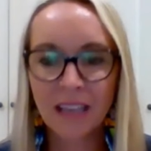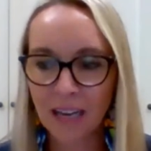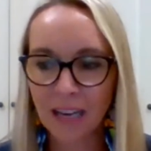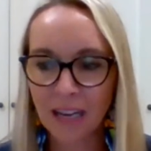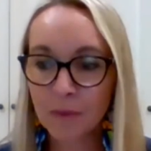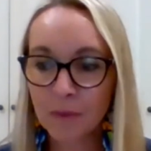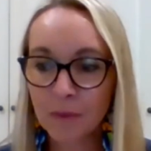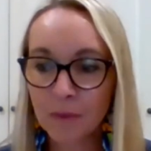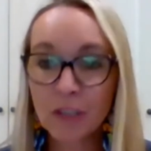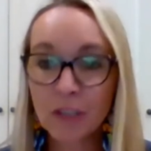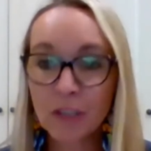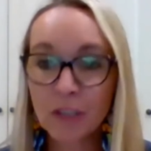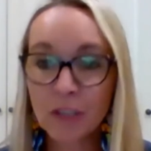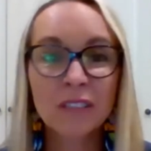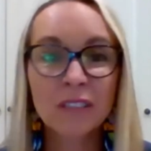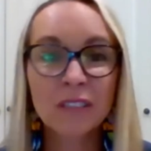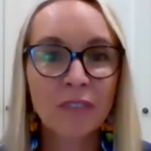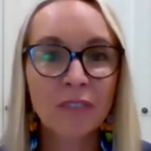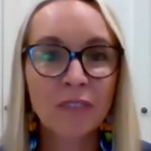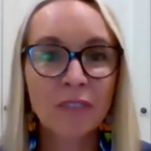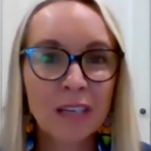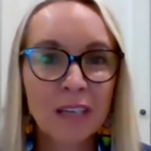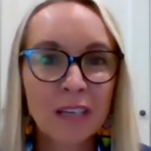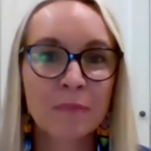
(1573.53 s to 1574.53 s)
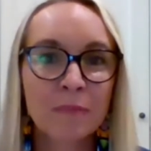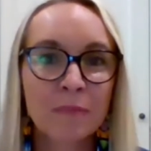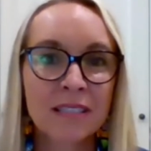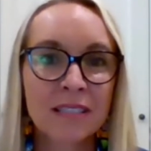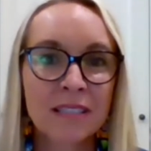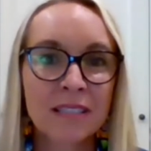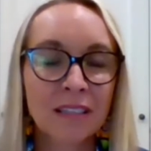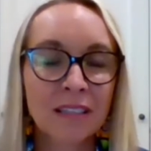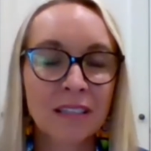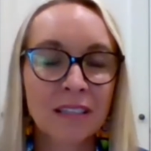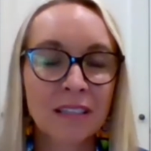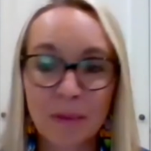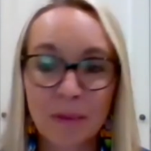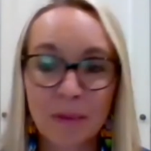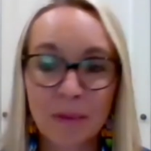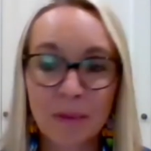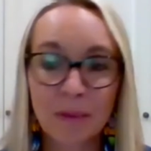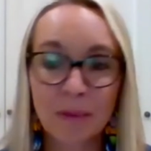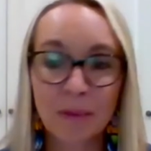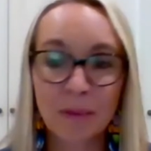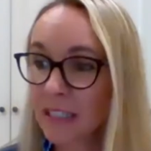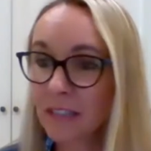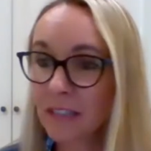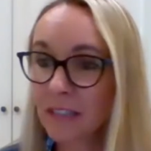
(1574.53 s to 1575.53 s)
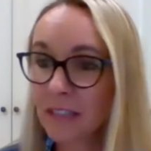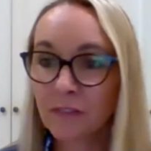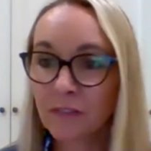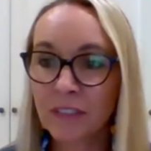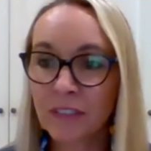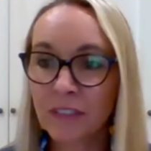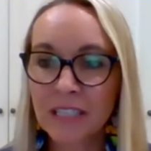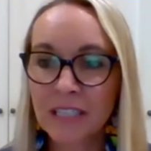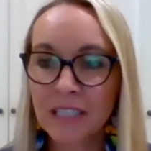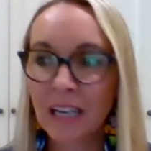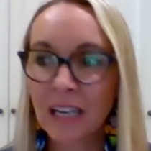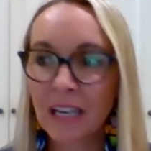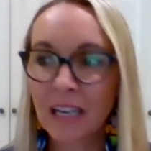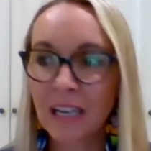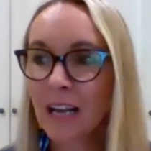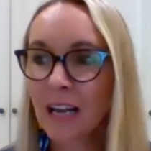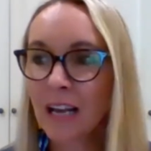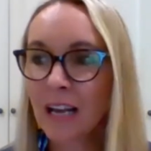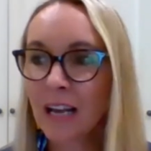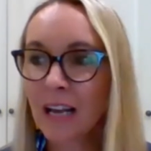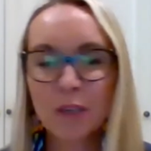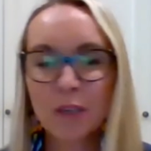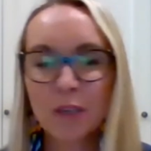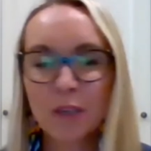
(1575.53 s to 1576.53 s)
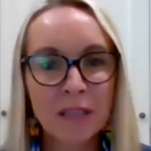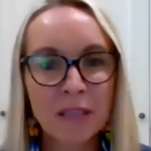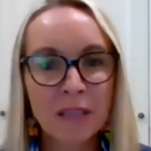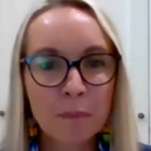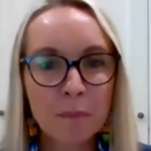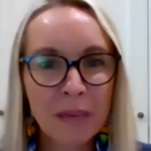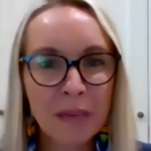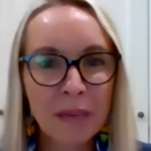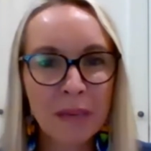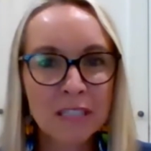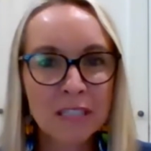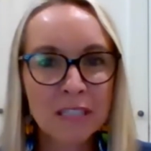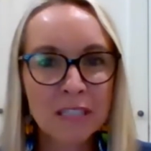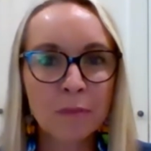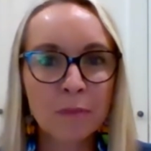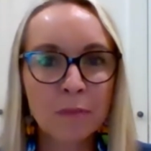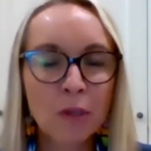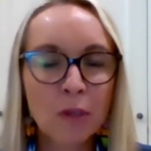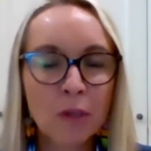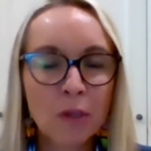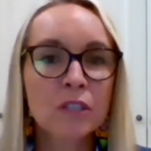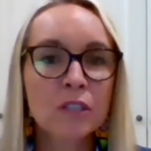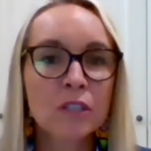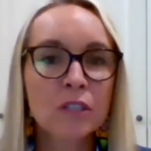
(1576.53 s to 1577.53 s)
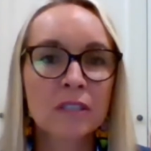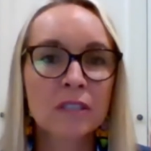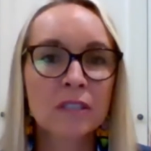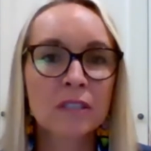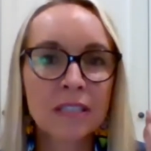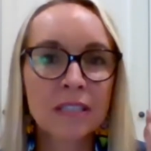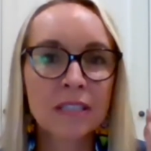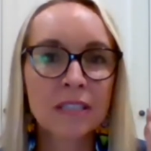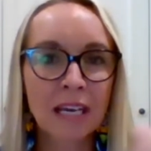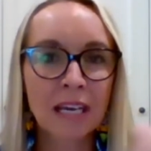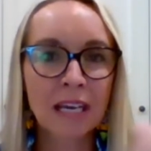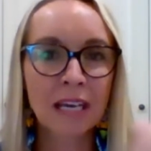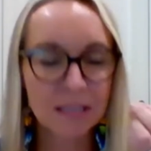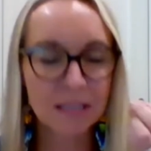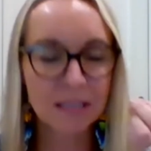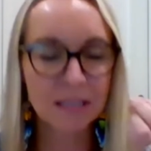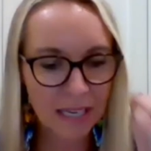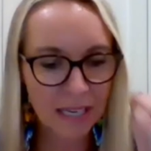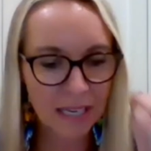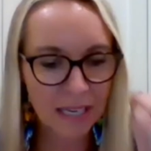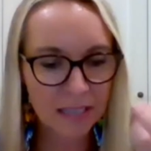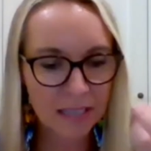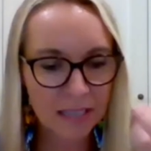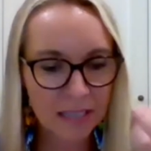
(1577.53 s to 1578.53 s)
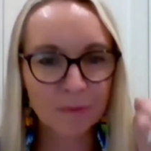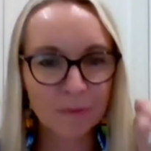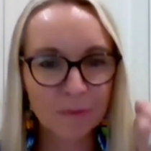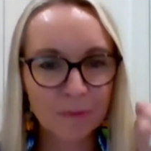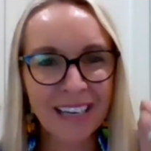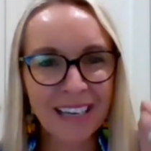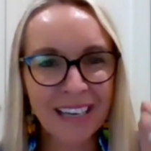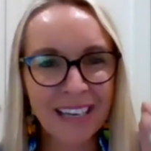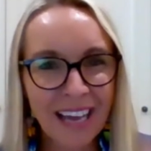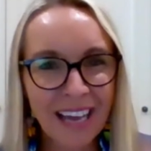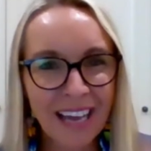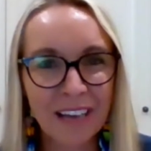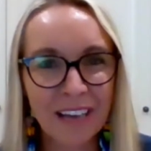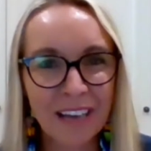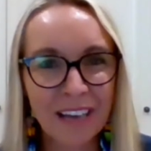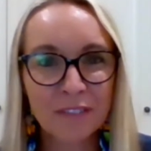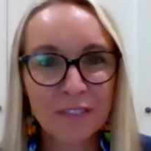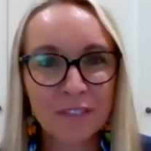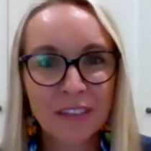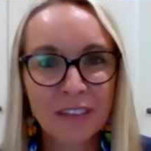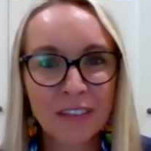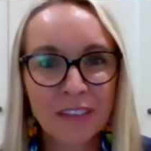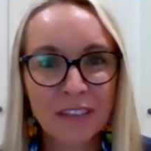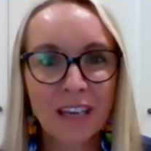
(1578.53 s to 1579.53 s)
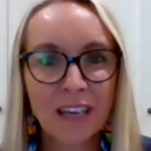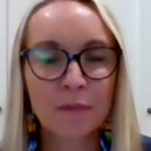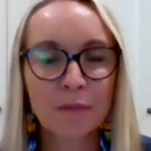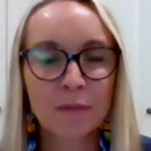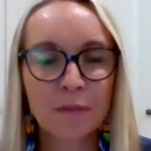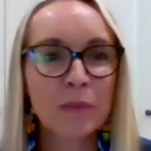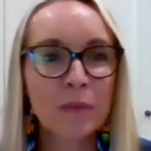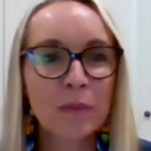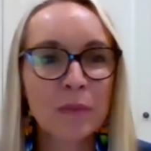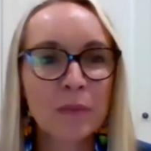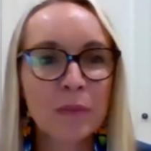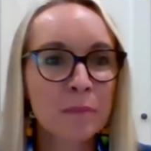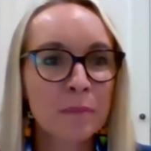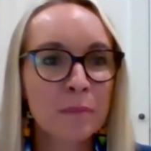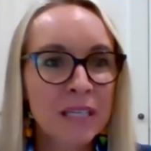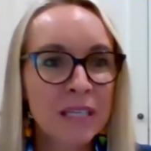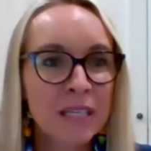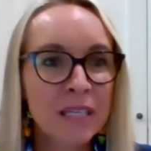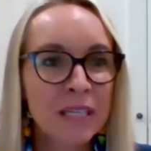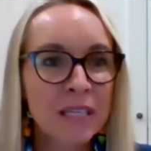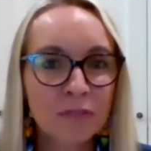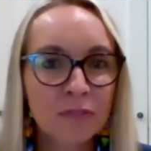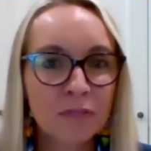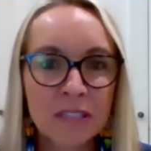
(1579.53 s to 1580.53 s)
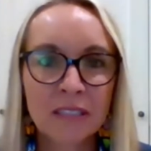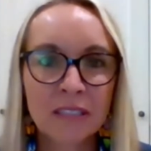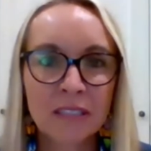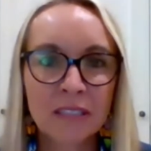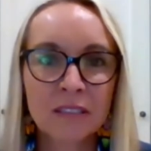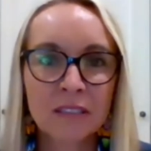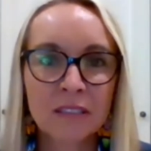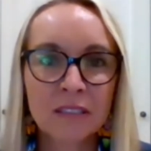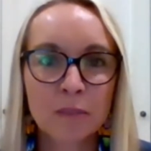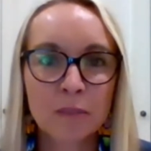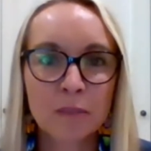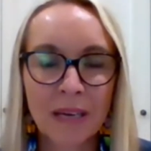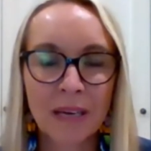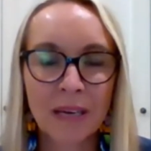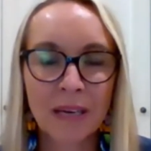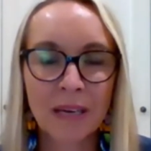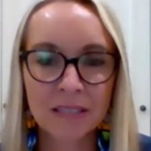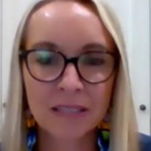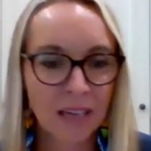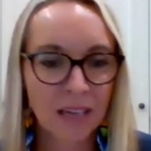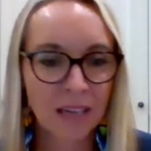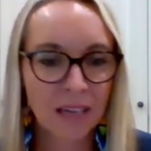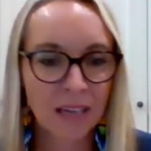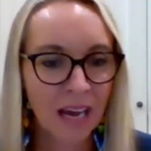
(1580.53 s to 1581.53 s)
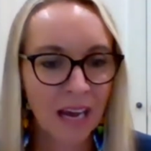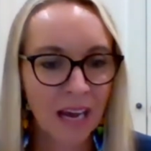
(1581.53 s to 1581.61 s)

I'm going to develop myself. I'm going to get fitter. I'm going to be the best emotional state of my life. I'm going to be in the best physical space.